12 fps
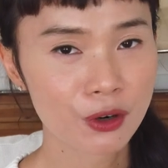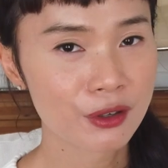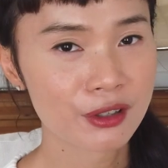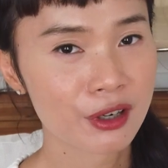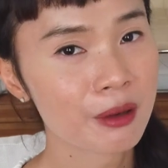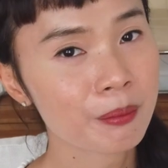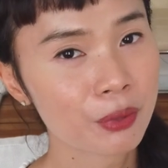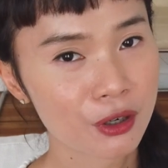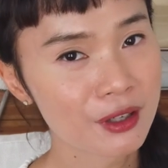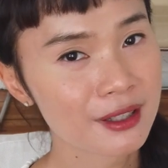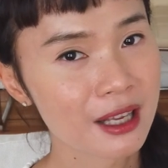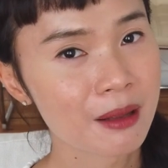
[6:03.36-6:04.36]
for a certain
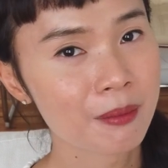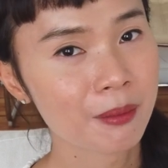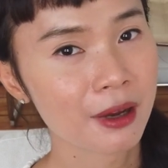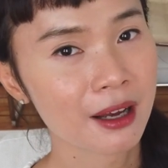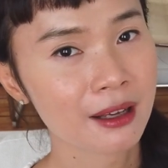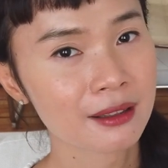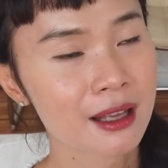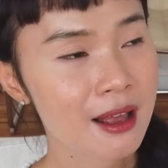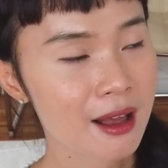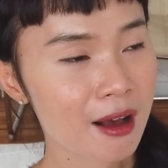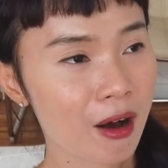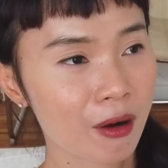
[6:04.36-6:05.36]
person, but
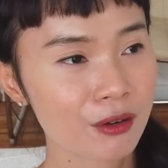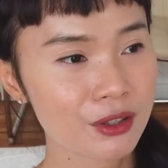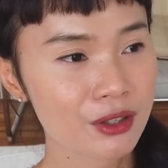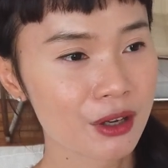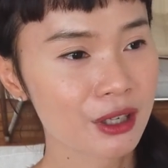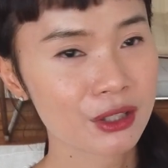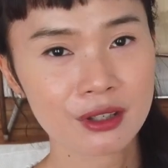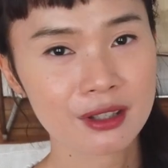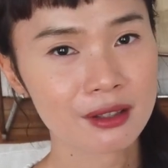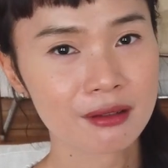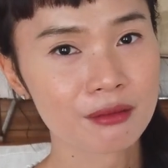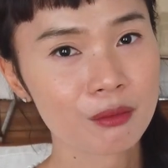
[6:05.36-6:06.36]
also it
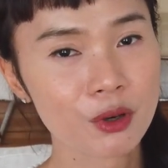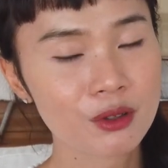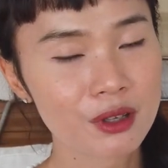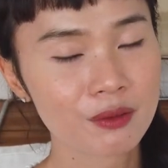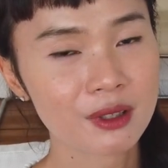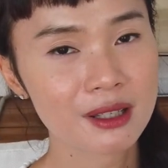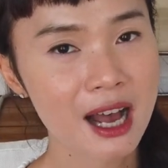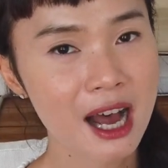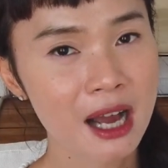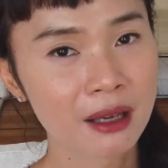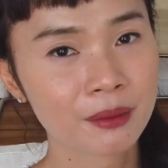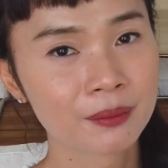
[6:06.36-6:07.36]
just most of the
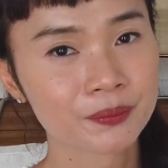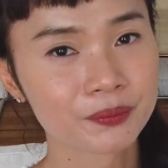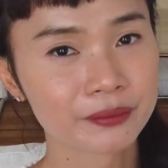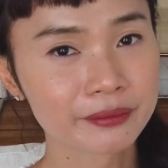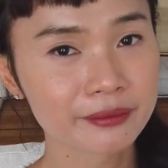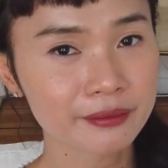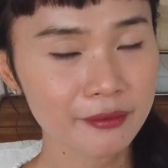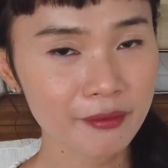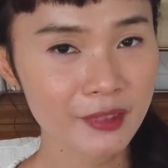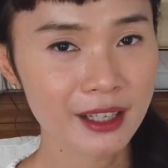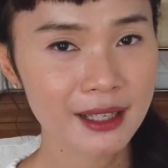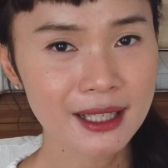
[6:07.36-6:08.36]
time
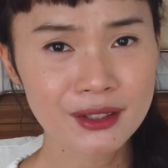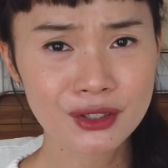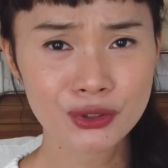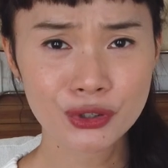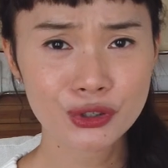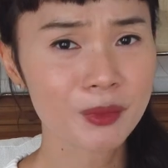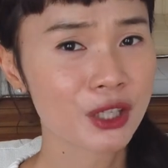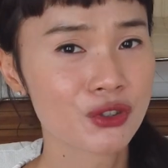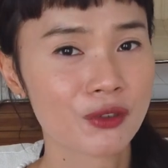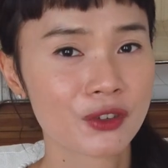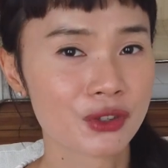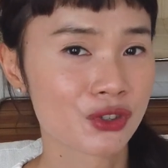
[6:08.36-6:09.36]
it's too
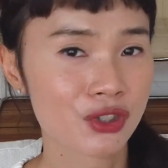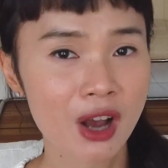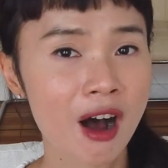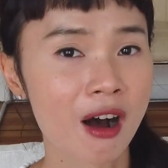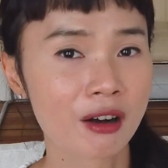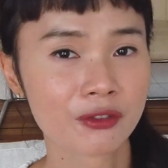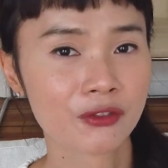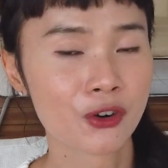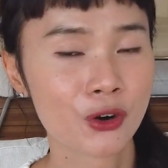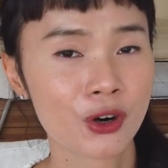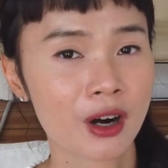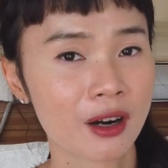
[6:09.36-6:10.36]
much of a shock
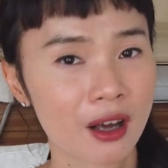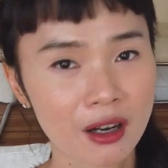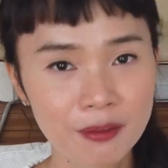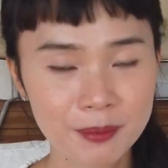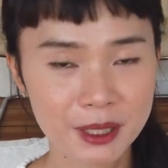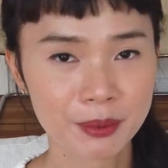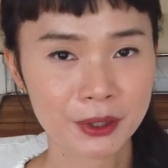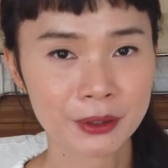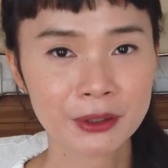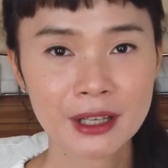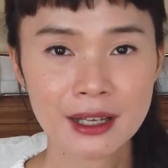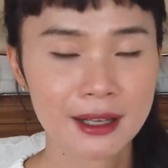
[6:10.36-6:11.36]
for a lot of
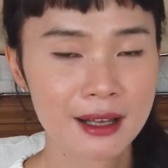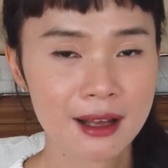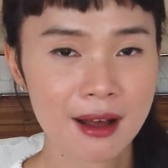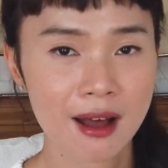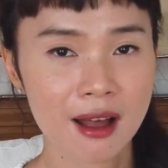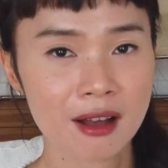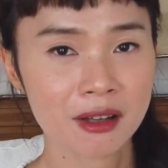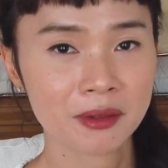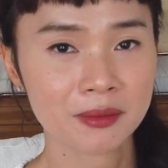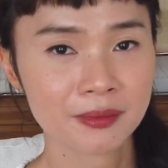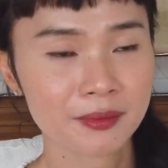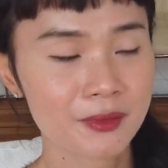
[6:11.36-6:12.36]
people.
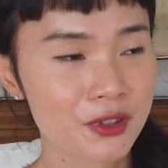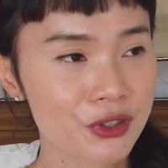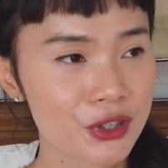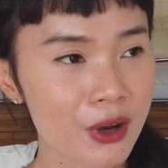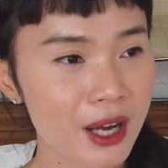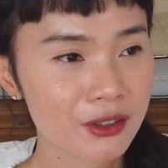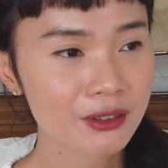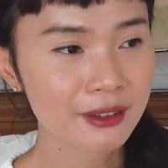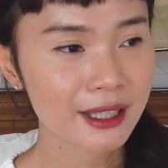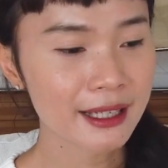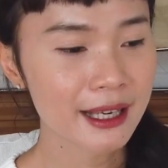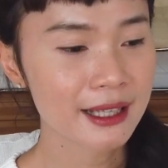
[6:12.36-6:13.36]
So I
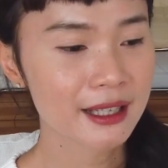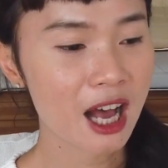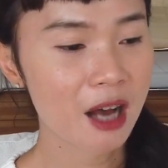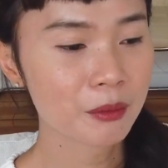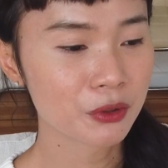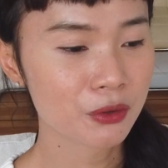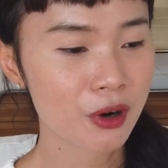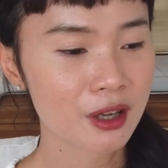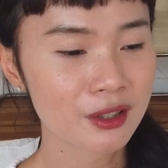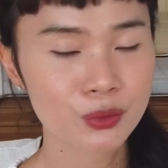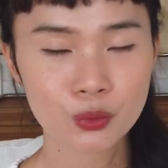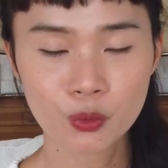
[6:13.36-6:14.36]
don't think it comes
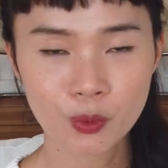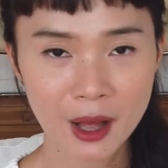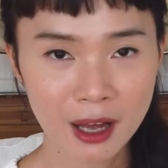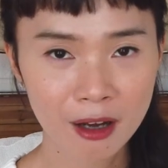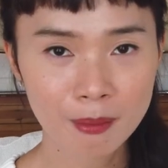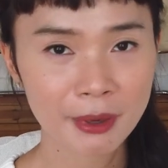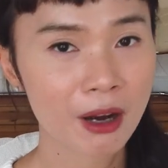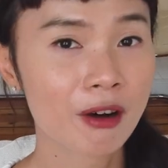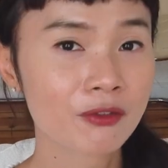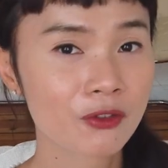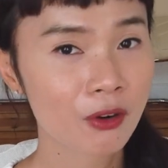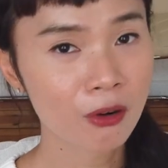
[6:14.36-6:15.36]
across well, but
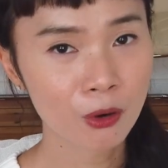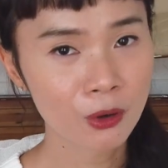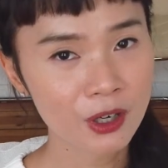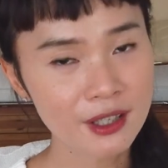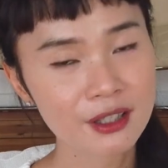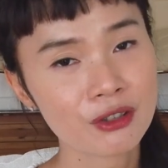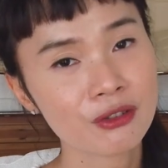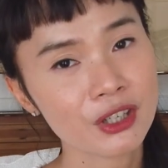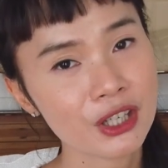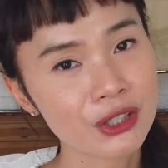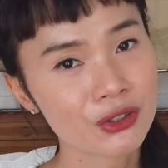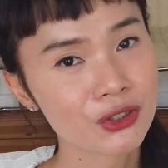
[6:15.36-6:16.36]
of course you
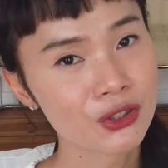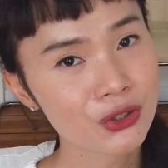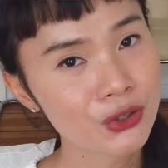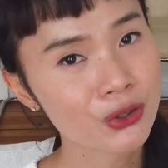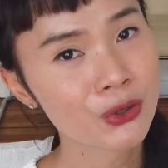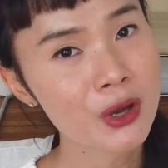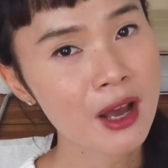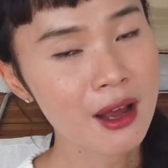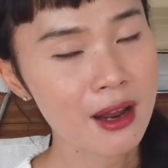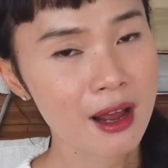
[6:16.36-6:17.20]
need to